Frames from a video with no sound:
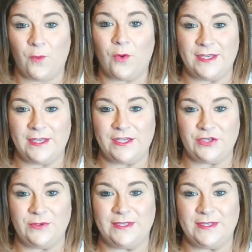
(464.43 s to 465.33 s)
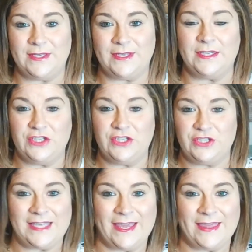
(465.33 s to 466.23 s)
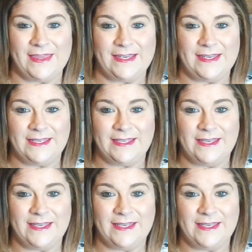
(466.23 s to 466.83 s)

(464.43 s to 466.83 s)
for issues just like this.